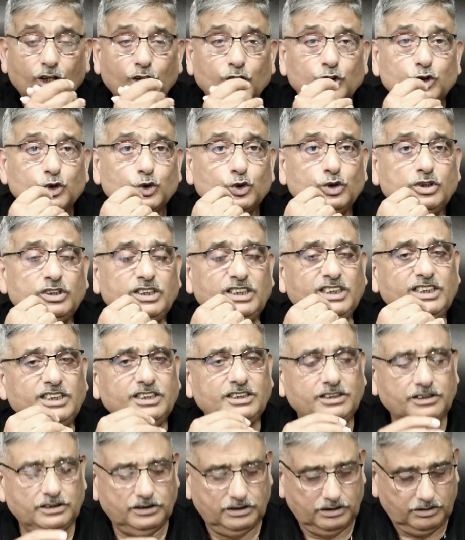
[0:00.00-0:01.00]
So
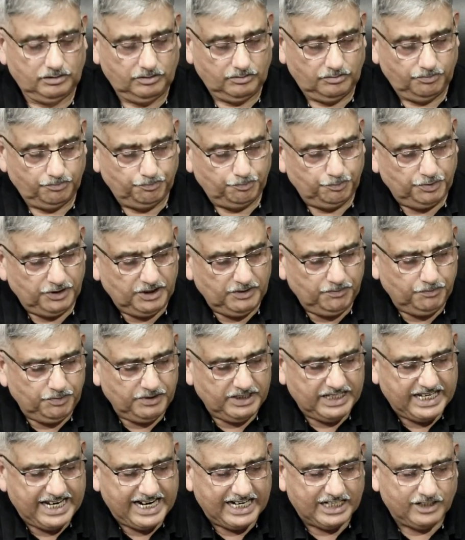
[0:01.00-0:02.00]
these
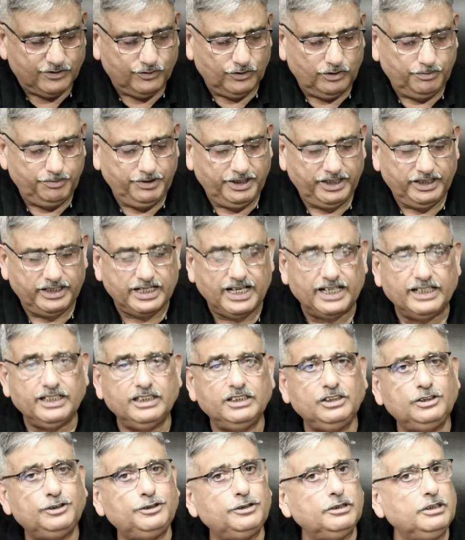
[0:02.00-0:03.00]
PP Acts will be done
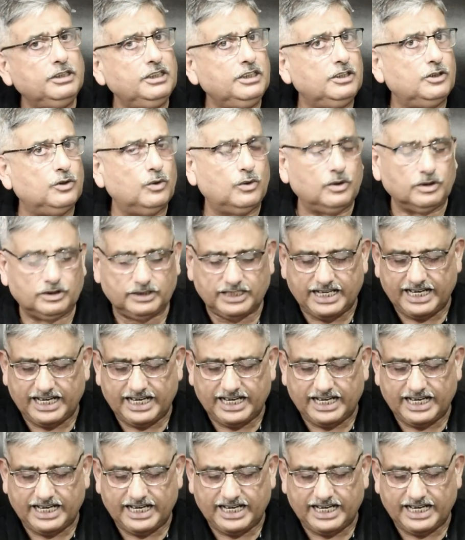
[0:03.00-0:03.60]
in 3 courts,